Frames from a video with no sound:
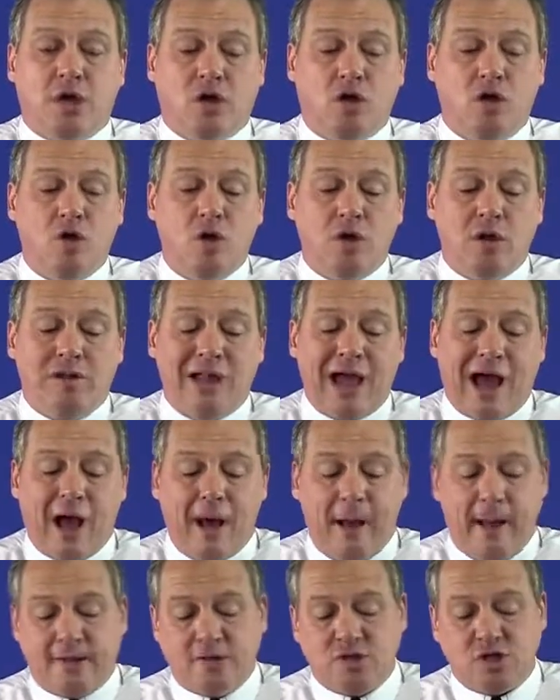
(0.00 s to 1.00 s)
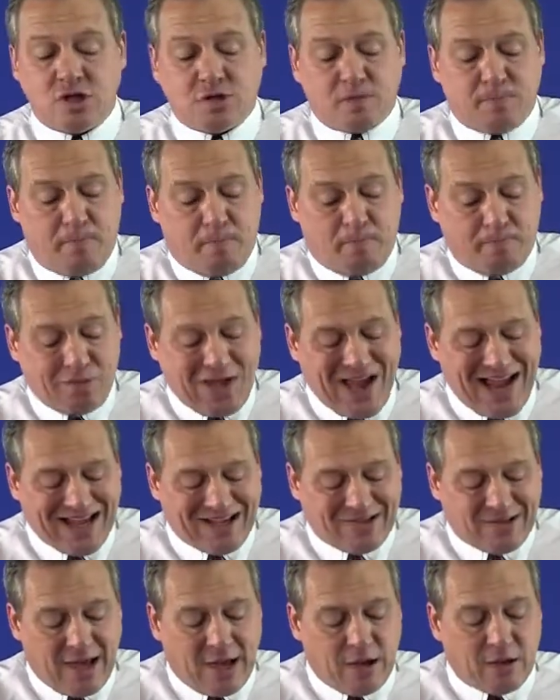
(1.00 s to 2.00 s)
you now just
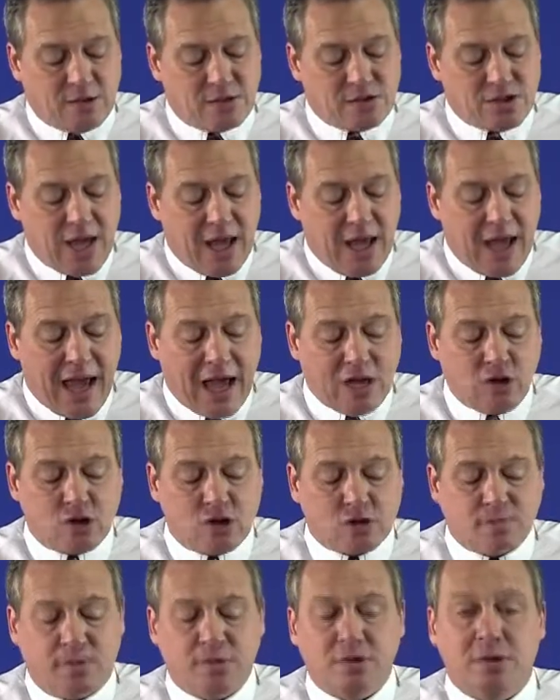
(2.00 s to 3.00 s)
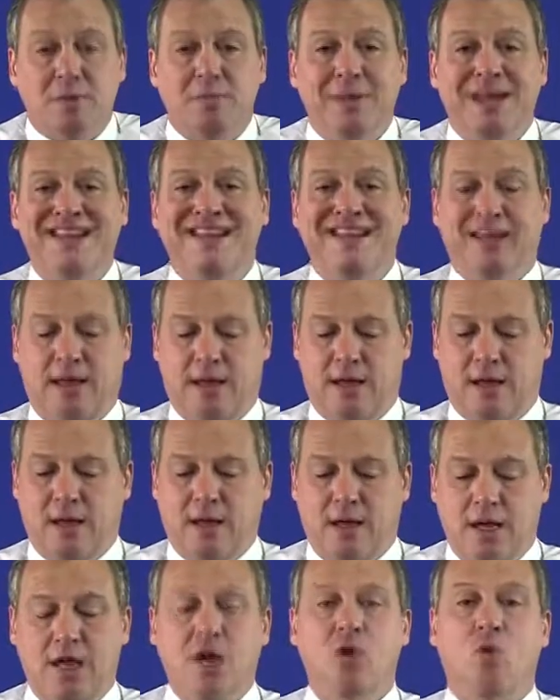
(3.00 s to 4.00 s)
Take those and you just put them in there
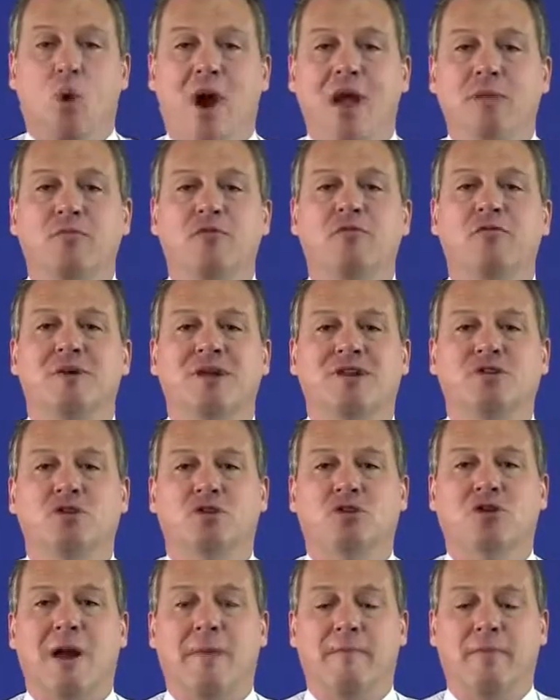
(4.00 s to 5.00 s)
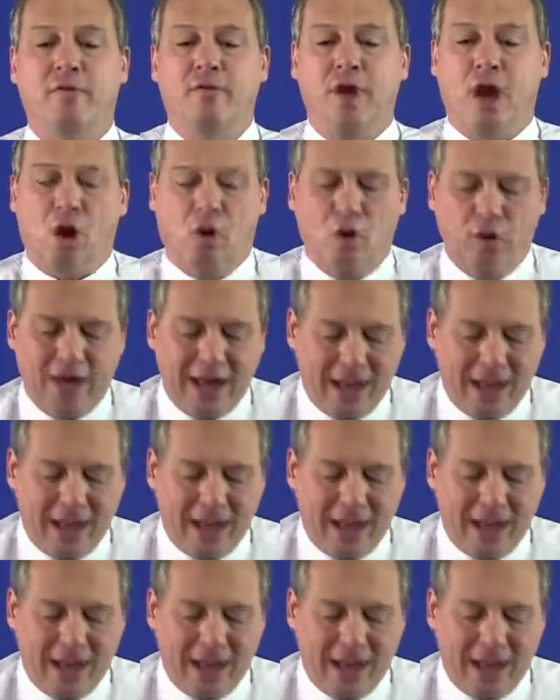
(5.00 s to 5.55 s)
in one movement and you crumple the whole